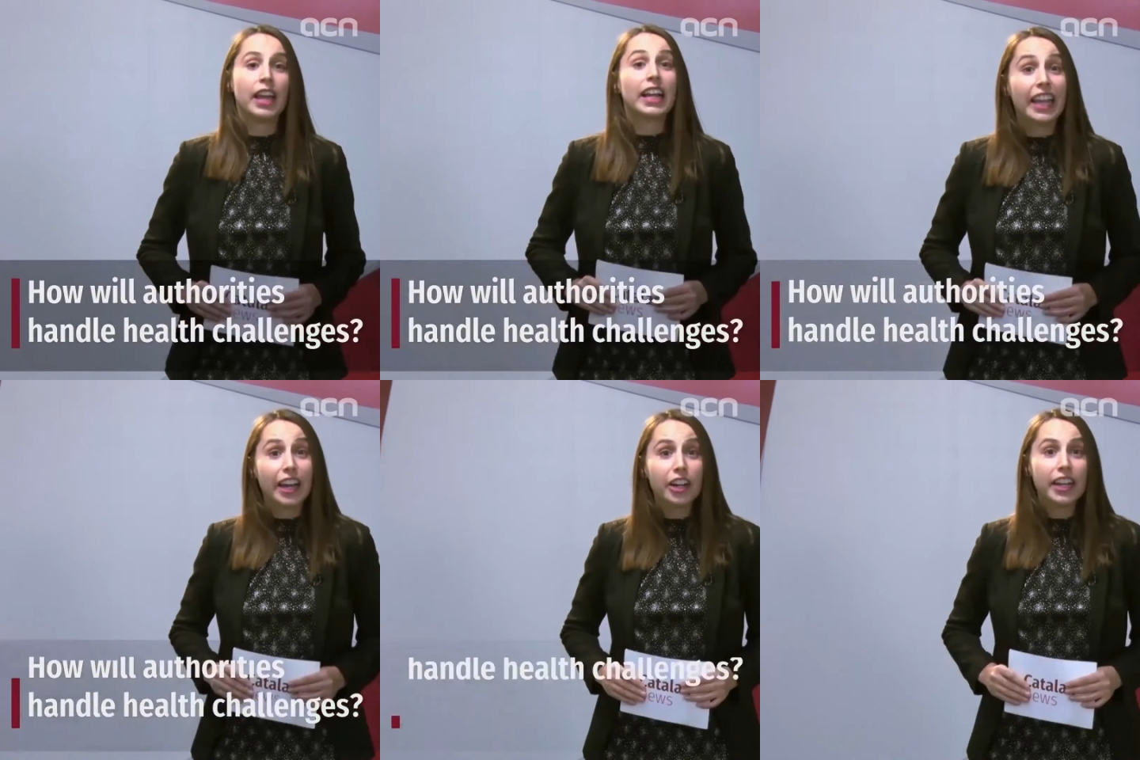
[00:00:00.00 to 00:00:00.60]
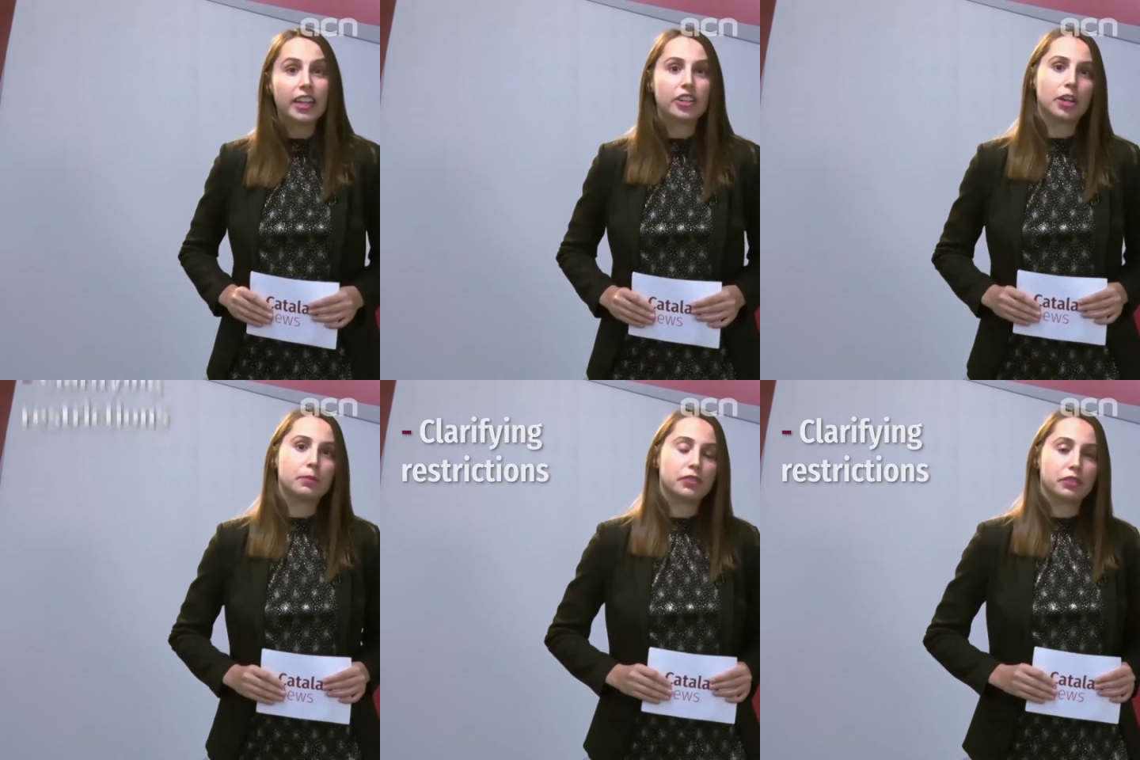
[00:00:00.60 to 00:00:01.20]
Clarity in
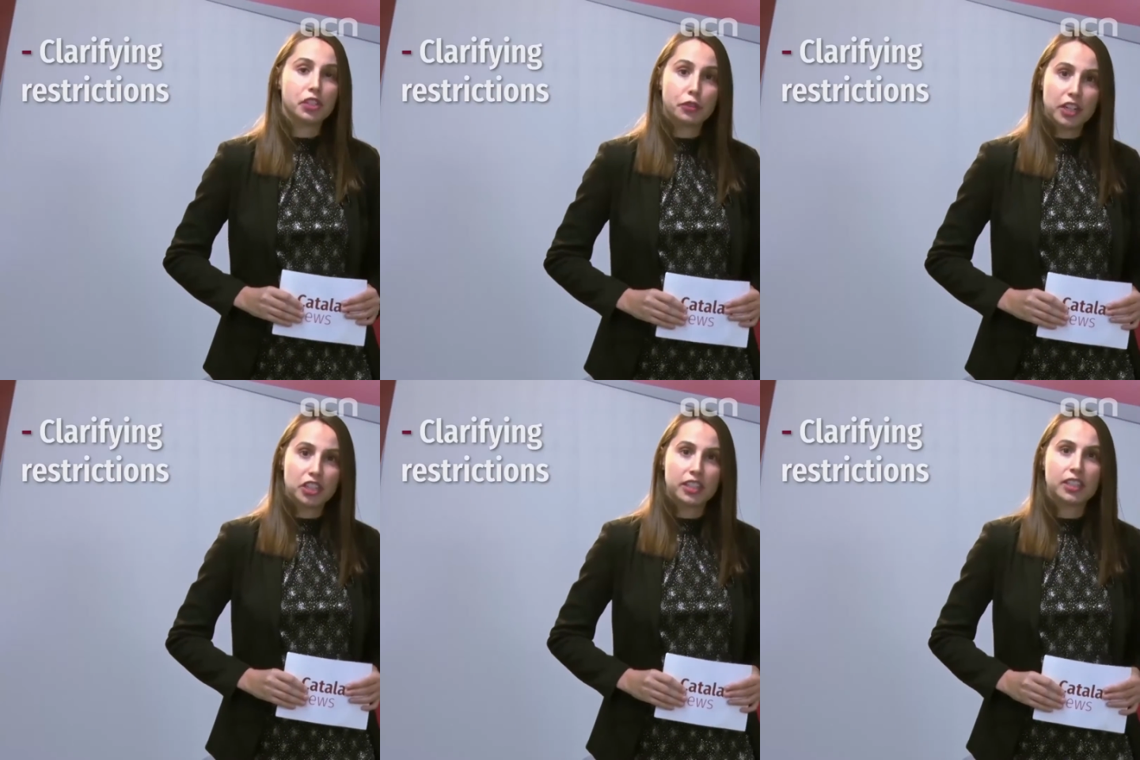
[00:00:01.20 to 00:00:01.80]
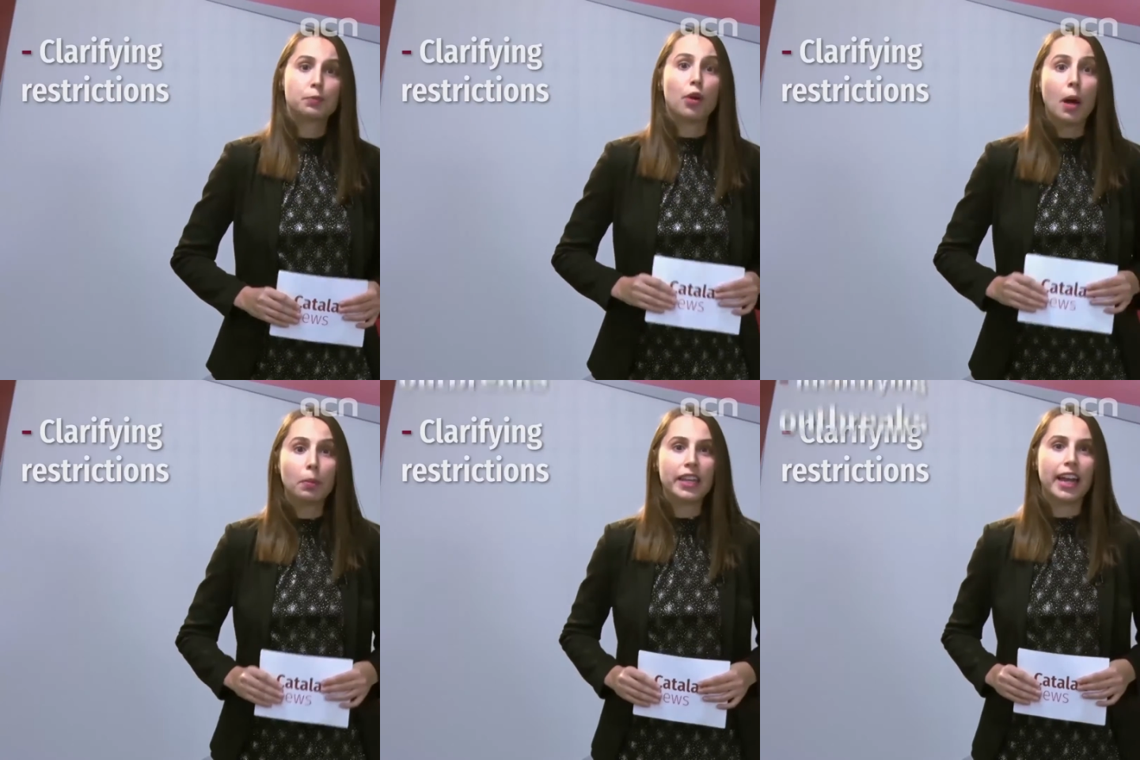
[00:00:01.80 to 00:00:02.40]
terms of restrictions,
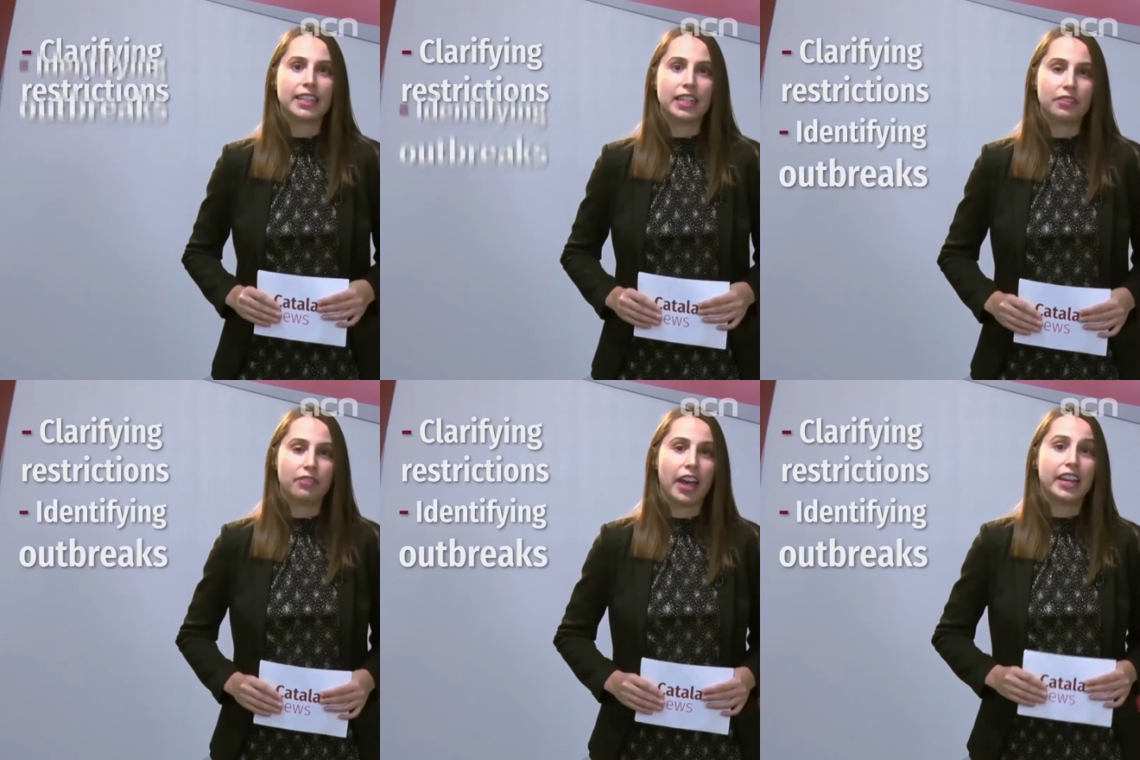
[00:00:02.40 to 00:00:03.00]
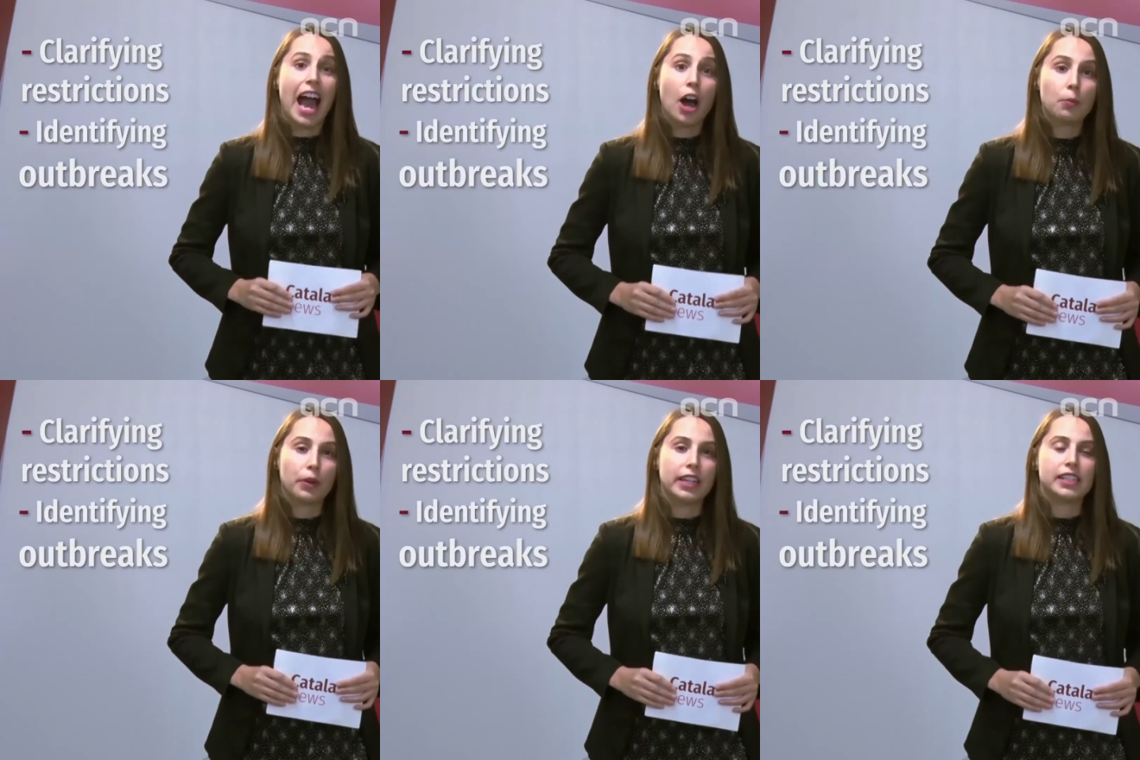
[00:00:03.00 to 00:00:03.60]
promptly identifying
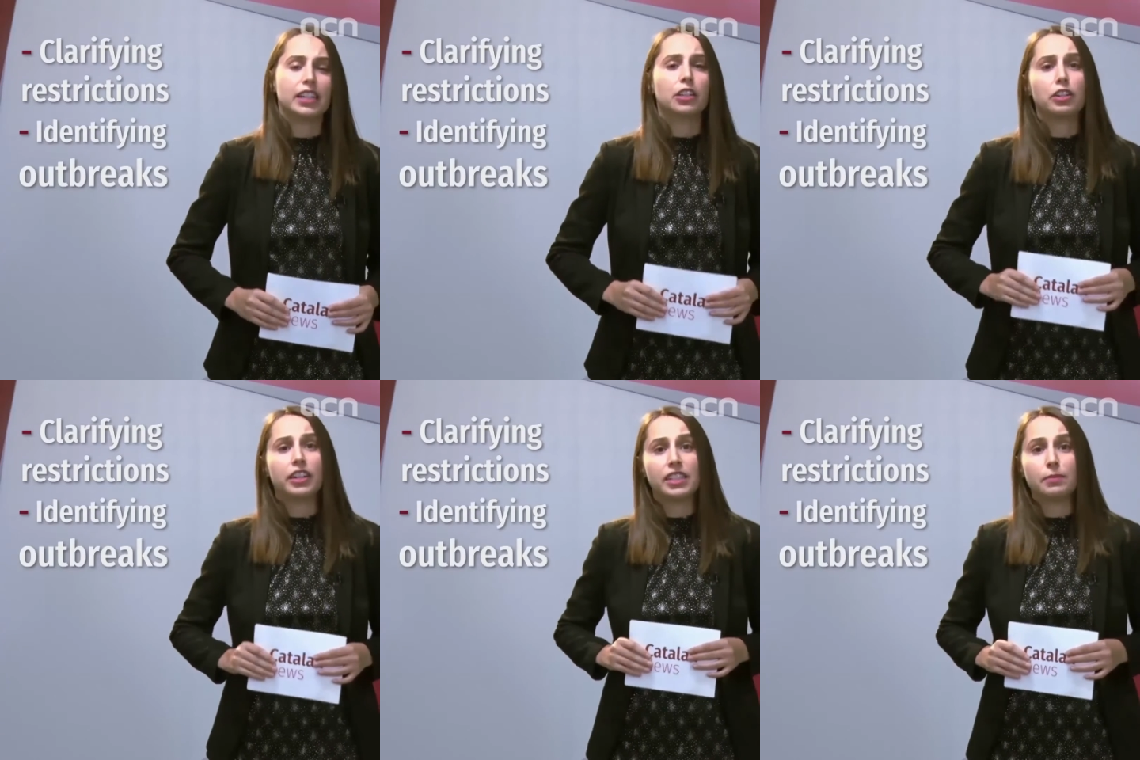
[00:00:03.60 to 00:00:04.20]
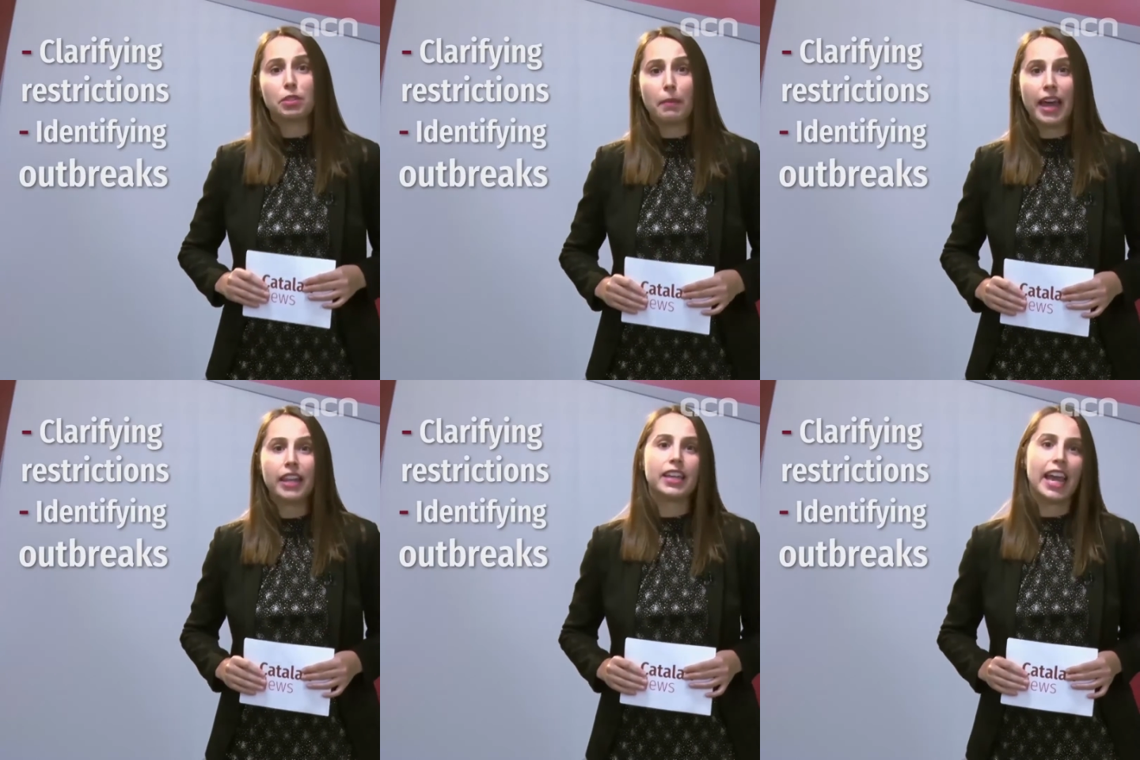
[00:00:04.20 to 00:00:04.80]
outbreaks, including the
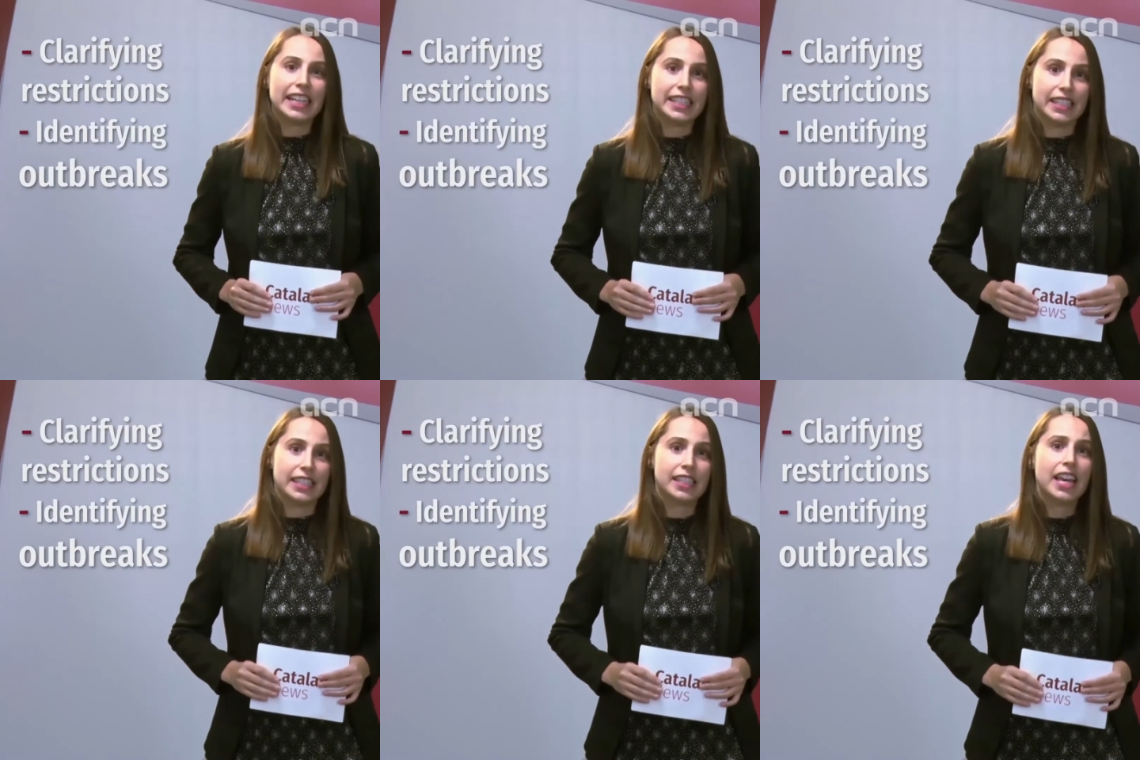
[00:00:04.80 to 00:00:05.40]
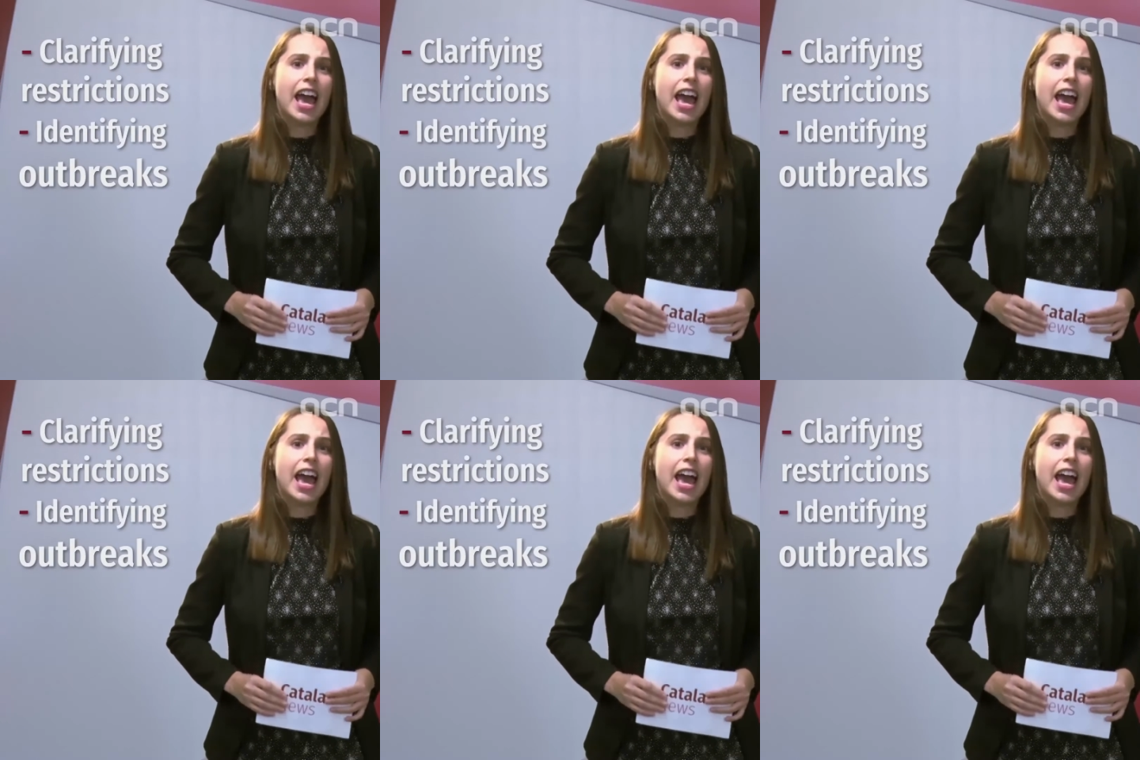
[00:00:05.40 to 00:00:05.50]
symptomatic cases,